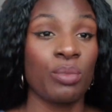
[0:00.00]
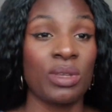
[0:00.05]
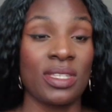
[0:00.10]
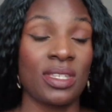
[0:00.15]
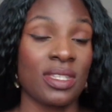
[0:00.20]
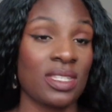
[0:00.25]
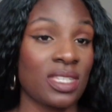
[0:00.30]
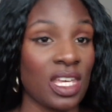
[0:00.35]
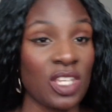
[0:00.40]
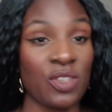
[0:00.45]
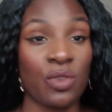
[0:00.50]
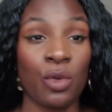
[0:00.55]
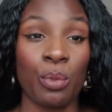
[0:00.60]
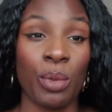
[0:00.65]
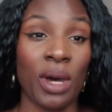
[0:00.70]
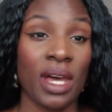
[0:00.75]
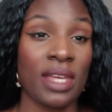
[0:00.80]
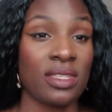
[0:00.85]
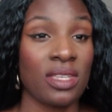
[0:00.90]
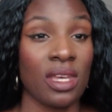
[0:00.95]
be successful
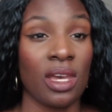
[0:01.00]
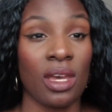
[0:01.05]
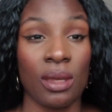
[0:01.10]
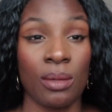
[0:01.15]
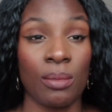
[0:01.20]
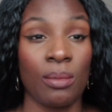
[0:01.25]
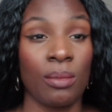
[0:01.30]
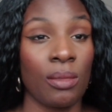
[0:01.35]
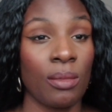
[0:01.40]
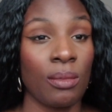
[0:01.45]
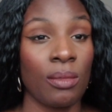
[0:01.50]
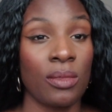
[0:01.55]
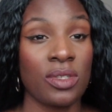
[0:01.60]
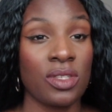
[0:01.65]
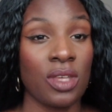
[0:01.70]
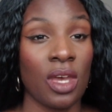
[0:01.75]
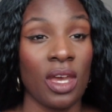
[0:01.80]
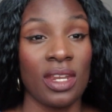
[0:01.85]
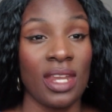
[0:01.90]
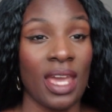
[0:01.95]
by a
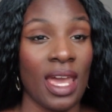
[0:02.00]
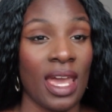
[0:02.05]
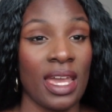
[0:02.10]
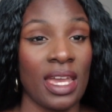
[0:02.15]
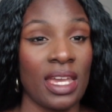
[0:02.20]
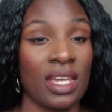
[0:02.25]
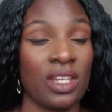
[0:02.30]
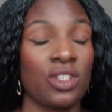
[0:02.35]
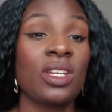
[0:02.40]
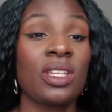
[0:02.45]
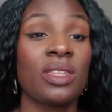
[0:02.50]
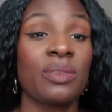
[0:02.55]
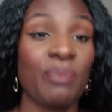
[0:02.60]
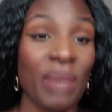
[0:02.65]
certain age.